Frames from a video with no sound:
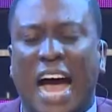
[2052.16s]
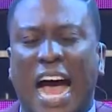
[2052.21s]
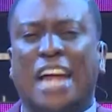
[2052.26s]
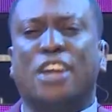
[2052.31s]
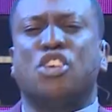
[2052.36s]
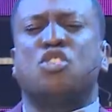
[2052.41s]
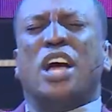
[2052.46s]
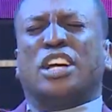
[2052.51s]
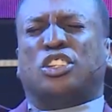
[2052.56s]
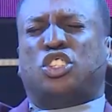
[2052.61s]

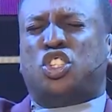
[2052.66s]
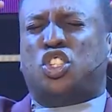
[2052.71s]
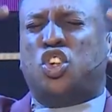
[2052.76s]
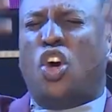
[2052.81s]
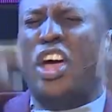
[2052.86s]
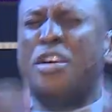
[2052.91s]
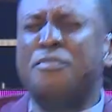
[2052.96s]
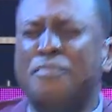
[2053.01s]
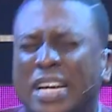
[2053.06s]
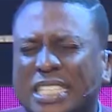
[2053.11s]
And you are
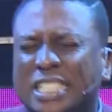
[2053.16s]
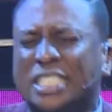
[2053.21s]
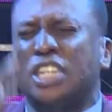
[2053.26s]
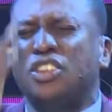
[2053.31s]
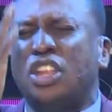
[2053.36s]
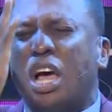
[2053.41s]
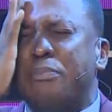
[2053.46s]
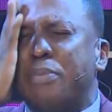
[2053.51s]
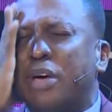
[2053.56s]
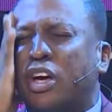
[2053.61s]
showing mercy
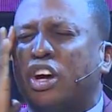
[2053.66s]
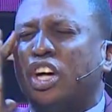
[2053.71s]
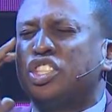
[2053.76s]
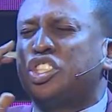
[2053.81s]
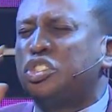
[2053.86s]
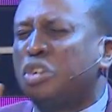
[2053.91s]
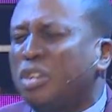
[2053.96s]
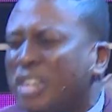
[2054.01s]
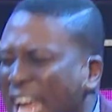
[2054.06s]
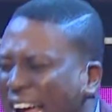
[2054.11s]
not
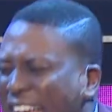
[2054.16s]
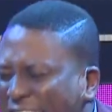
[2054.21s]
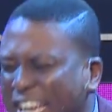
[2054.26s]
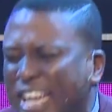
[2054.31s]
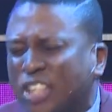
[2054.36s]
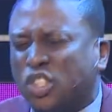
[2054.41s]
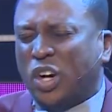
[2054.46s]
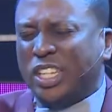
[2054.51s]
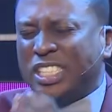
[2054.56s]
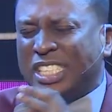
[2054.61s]
because you like
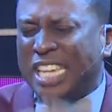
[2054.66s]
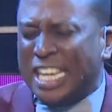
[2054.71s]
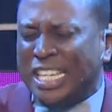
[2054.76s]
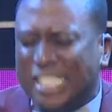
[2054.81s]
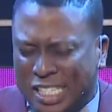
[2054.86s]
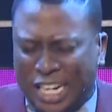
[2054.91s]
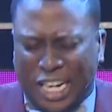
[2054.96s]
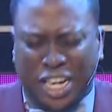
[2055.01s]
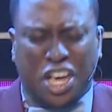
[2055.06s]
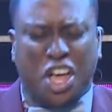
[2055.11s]
it or it's
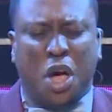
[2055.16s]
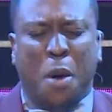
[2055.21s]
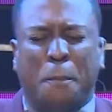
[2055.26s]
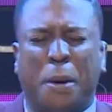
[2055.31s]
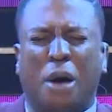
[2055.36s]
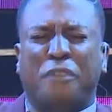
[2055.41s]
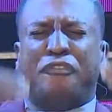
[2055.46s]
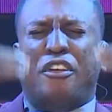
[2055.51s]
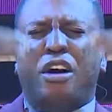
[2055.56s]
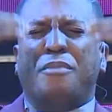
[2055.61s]
easy,
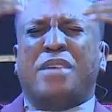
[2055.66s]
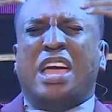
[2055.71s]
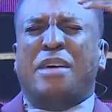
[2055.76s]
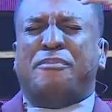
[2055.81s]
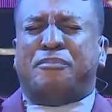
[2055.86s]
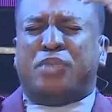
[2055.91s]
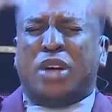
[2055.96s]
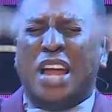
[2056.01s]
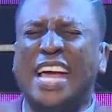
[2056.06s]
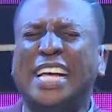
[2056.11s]
but from a
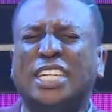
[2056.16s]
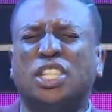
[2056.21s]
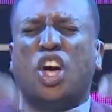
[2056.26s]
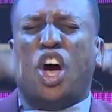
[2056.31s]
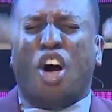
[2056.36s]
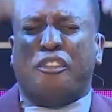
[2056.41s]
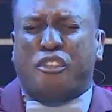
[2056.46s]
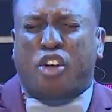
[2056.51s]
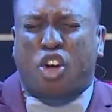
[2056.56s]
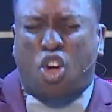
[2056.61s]
place
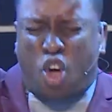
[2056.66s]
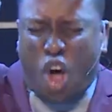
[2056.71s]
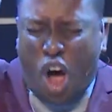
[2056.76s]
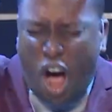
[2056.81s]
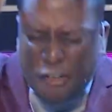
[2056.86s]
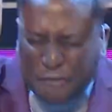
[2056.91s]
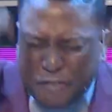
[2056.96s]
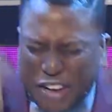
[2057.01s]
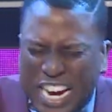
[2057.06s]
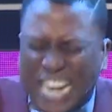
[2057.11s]
of
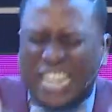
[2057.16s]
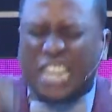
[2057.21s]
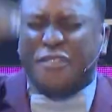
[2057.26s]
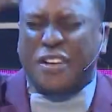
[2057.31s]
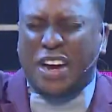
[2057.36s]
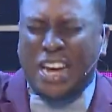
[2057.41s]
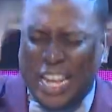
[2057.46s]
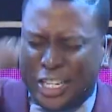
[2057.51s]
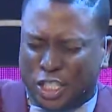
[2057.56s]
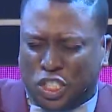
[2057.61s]
covenant
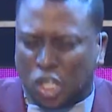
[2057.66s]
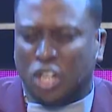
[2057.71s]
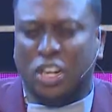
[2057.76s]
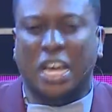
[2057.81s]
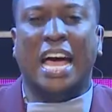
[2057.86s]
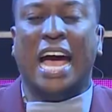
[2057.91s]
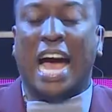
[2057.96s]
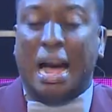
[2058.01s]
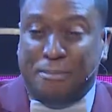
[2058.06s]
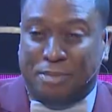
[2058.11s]
revelation.
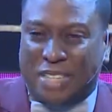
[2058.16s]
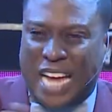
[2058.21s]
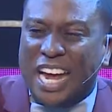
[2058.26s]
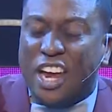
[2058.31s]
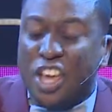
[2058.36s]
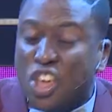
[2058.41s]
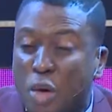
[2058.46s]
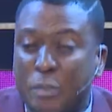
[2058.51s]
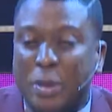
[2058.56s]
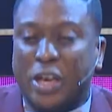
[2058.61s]
I'm
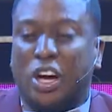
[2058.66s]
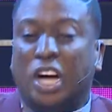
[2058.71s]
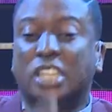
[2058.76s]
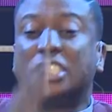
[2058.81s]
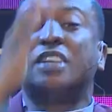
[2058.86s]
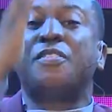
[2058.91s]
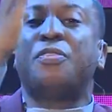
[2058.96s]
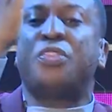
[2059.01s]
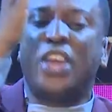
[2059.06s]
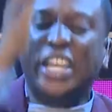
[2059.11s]
telling you,
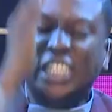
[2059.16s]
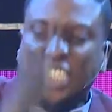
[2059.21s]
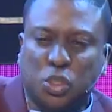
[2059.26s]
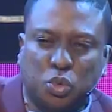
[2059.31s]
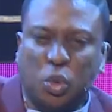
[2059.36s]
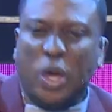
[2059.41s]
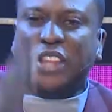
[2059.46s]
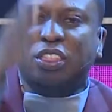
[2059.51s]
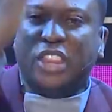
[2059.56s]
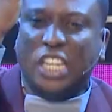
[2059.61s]
because this
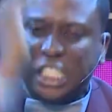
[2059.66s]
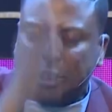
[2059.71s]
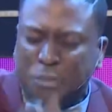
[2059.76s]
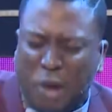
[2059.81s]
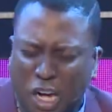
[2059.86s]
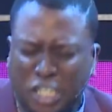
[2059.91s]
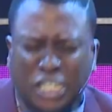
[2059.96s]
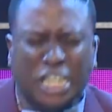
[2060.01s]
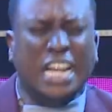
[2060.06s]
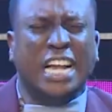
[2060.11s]
week, this
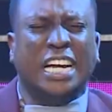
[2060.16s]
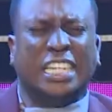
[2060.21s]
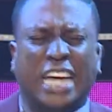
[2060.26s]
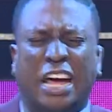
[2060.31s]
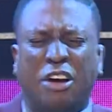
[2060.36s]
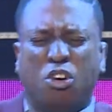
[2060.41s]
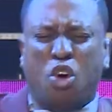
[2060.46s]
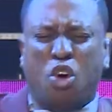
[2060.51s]
month, there